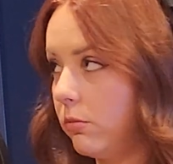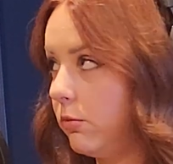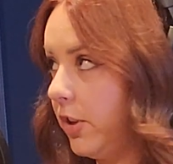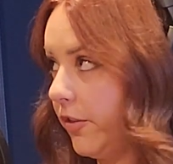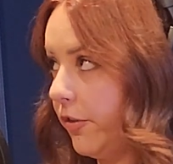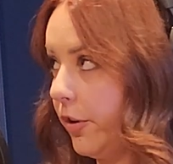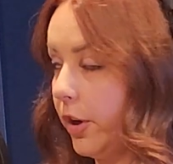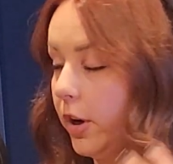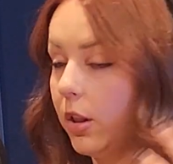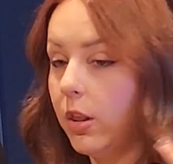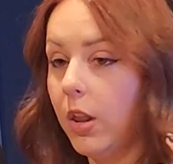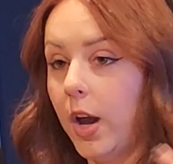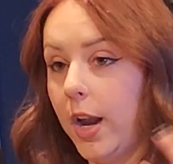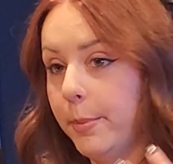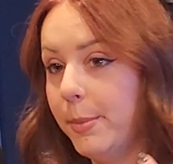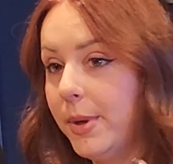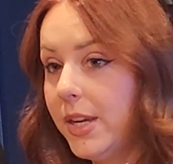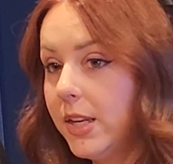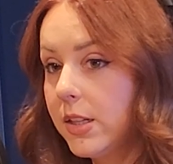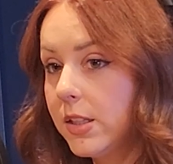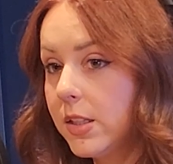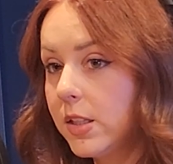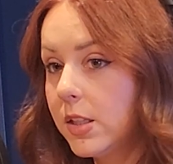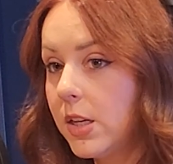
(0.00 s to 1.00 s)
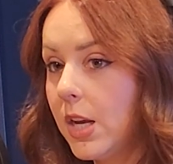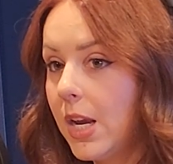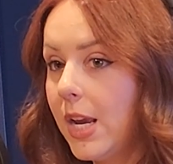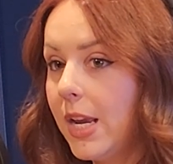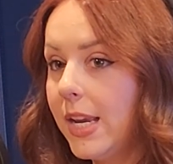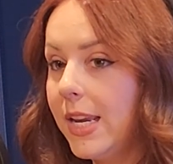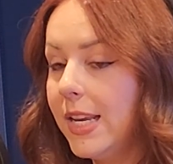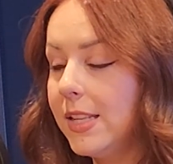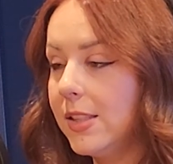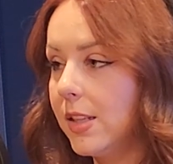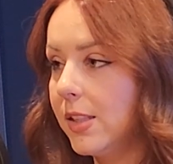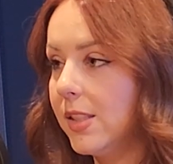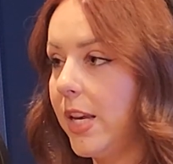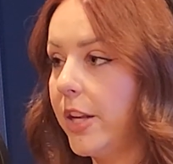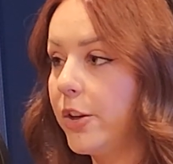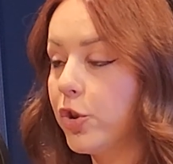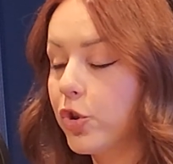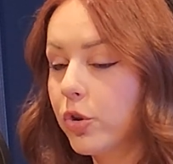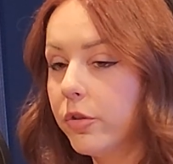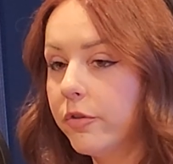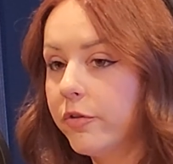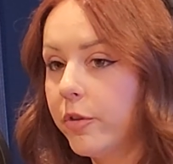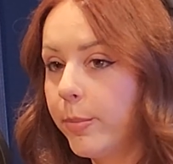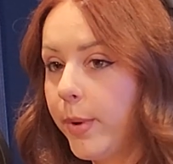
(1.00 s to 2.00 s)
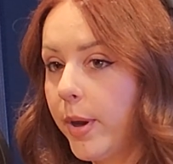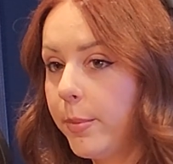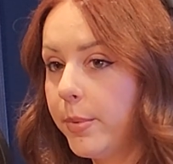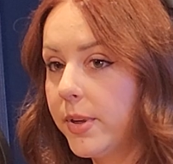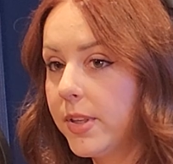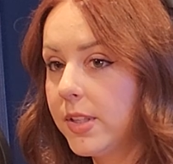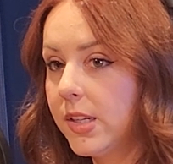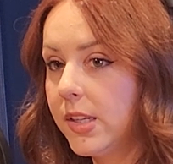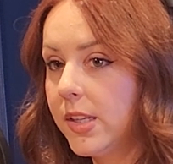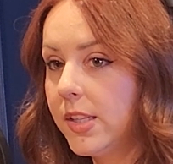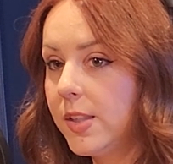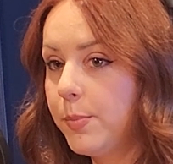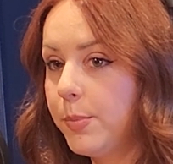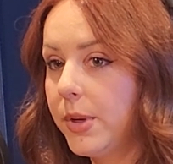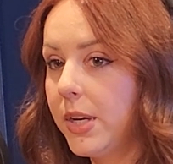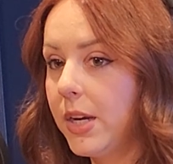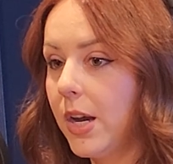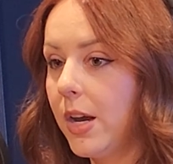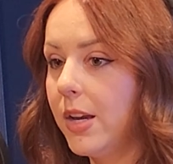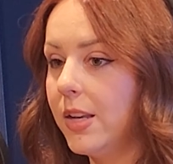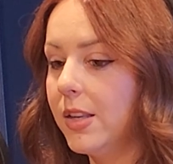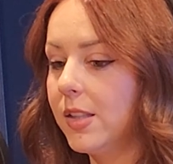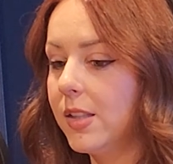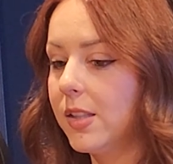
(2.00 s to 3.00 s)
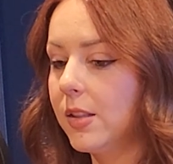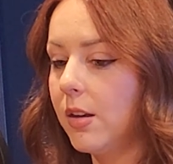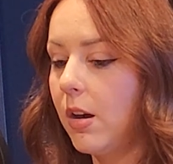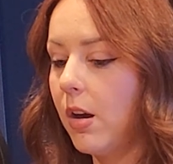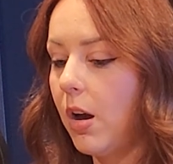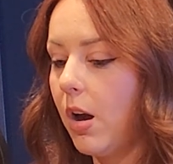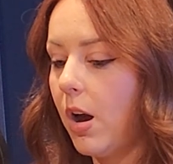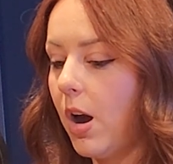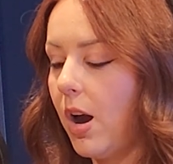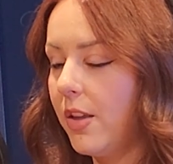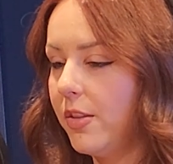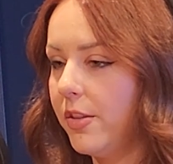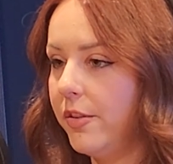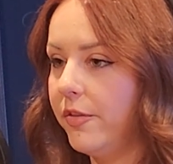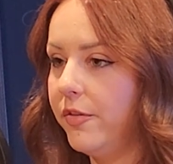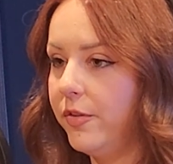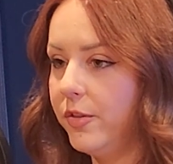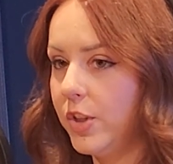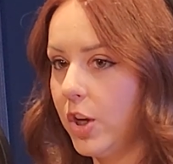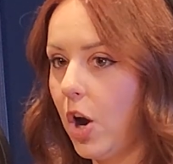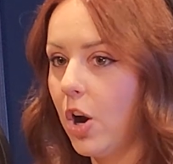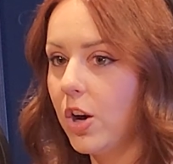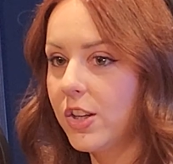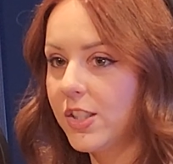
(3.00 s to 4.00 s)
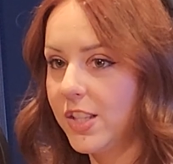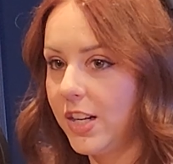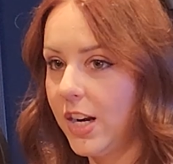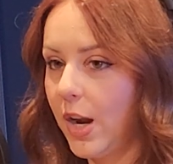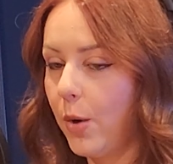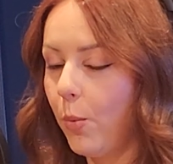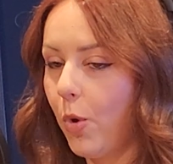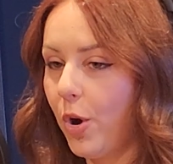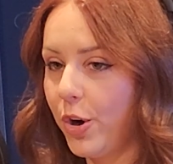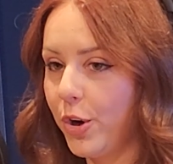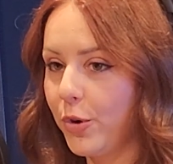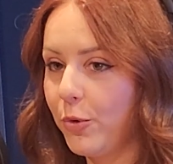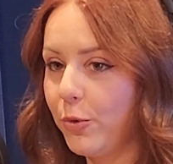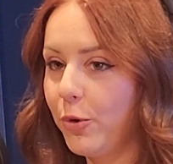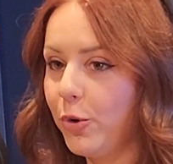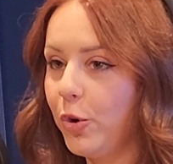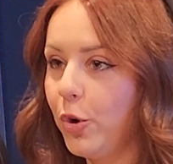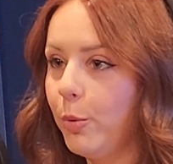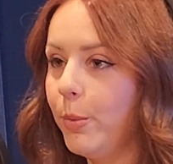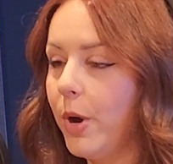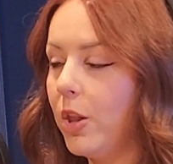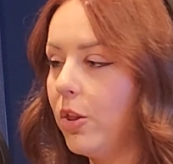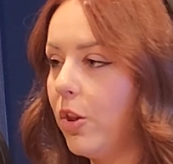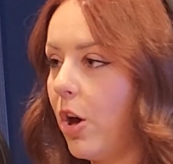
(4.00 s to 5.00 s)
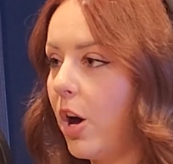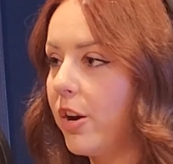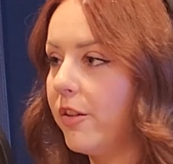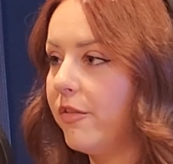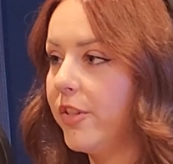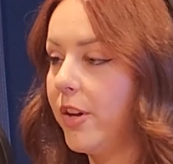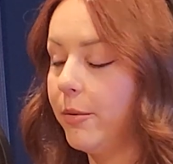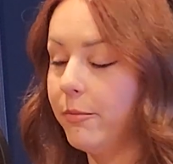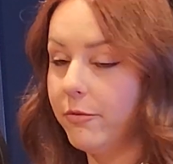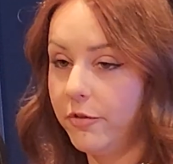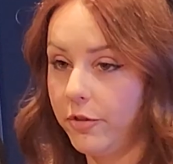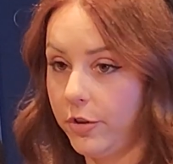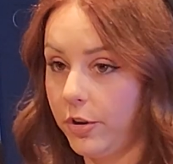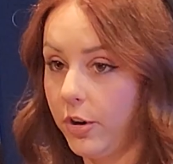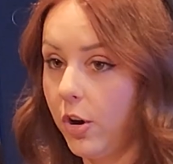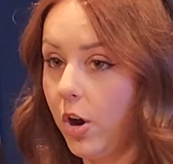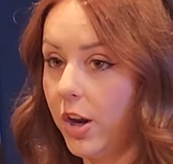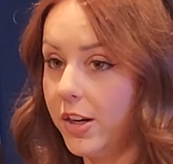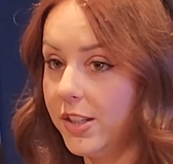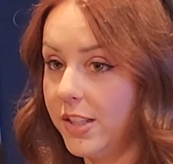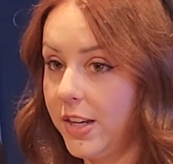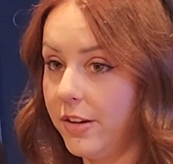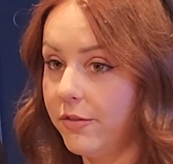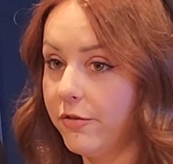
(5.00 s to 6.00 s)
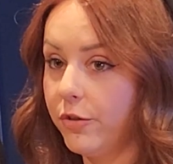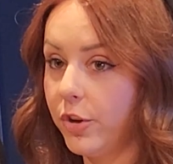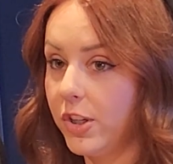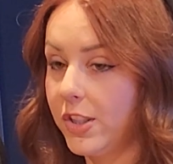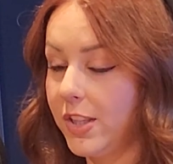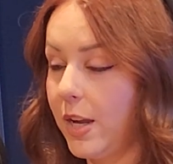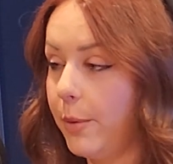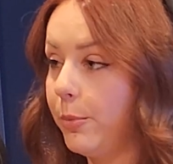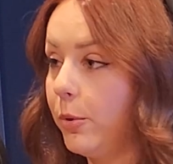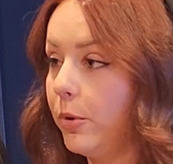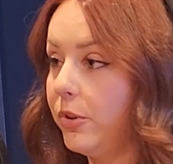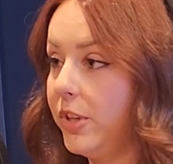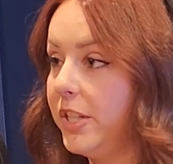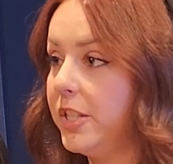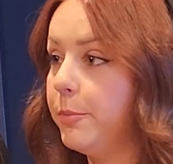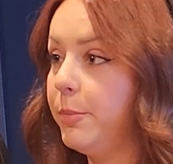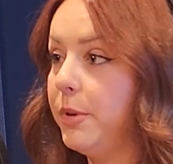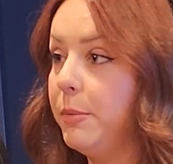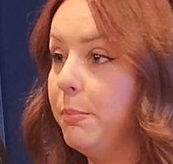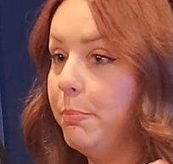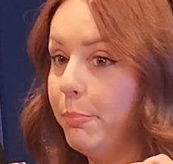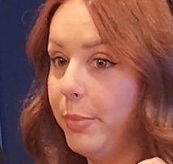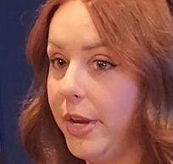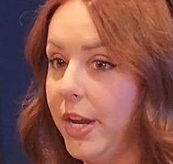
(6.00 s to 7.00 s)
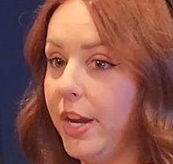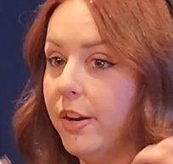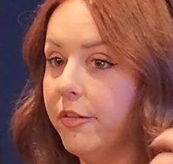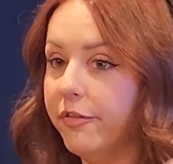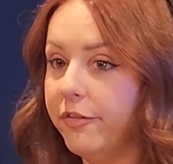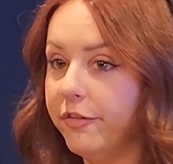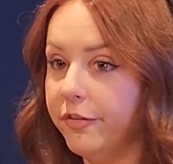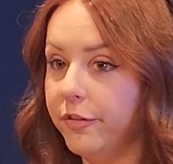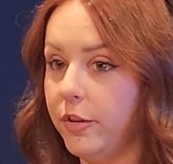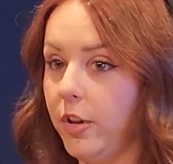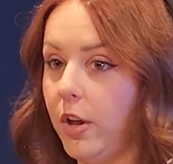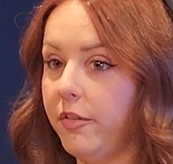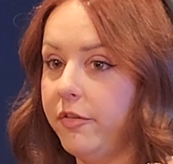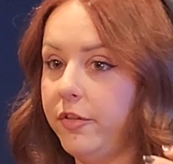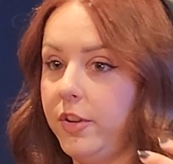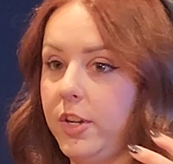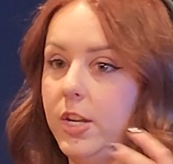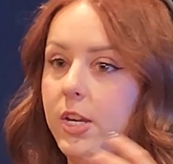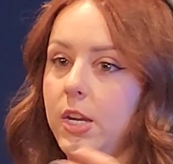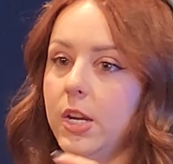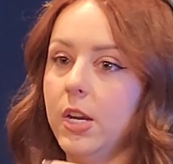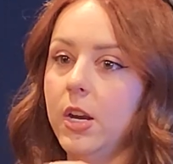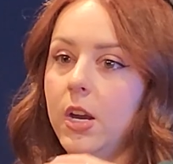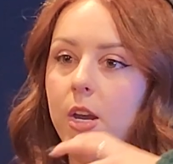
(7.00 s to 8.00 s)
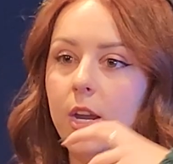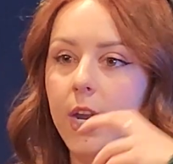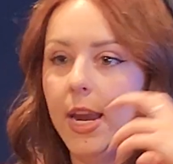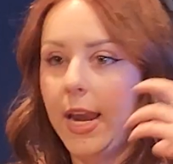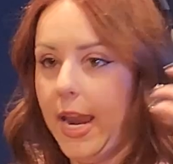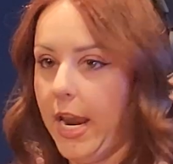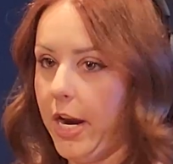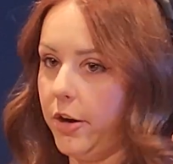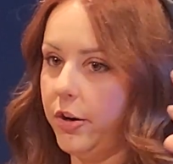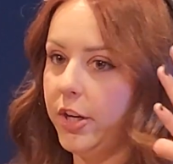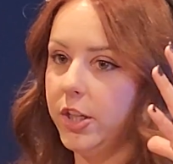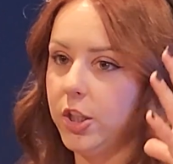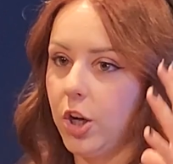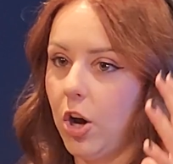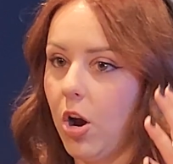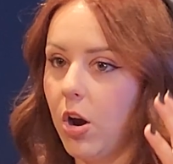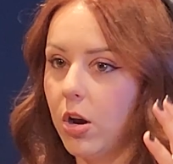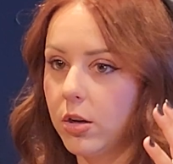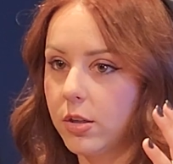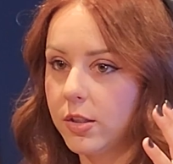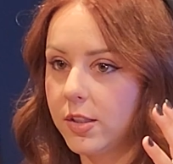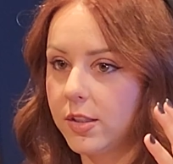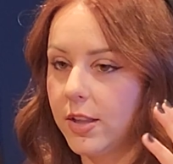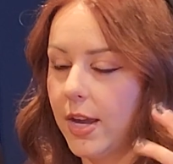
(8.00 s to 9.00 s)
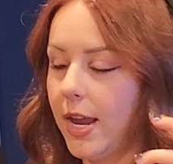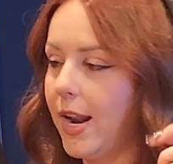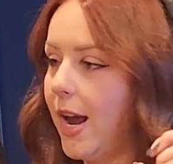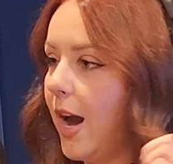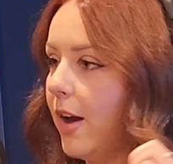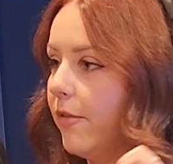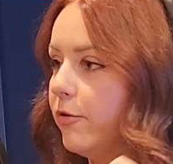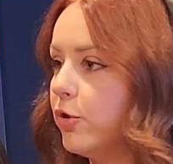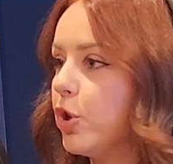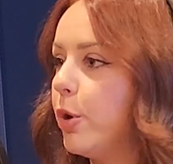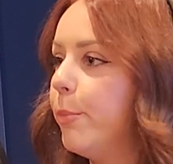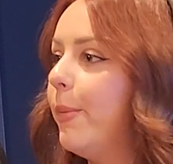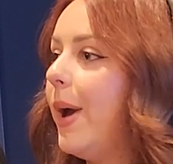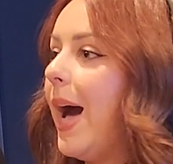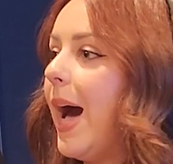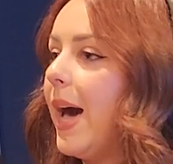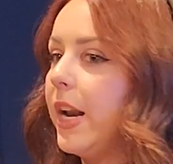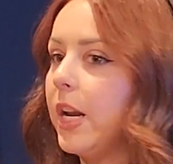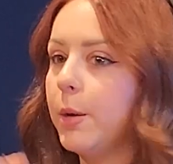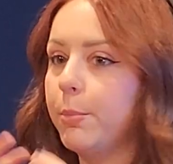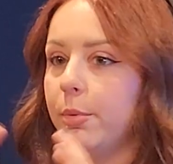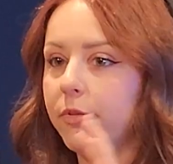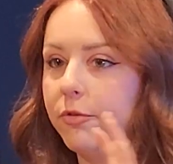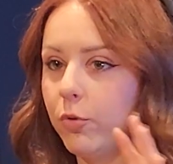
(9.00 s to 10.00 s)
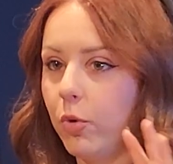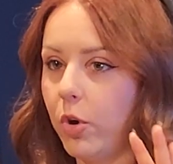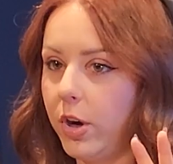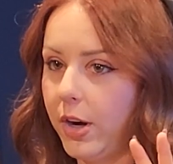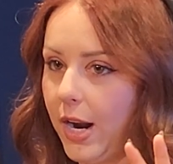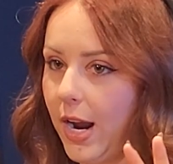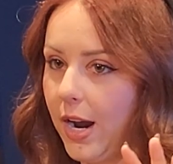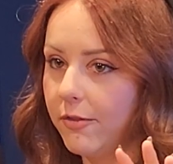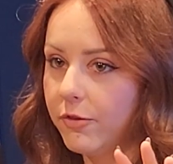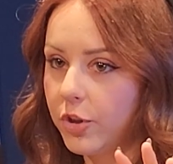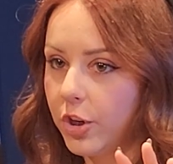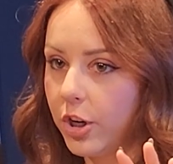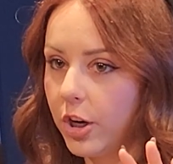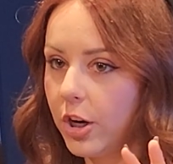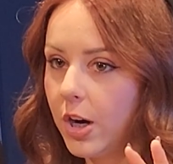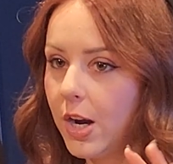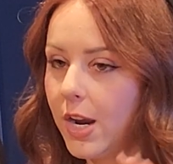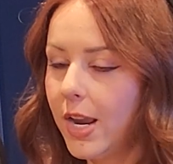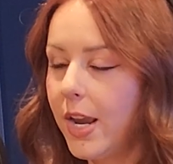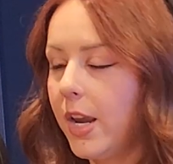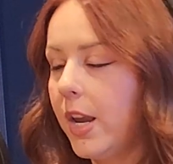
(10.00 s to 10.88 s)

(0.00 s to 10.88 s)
different climate, is essential for my business, because the dogs that I want to groom, a lot of them for content, for example, need to be big, fluffy, hairy dogs that have dramatic before and after.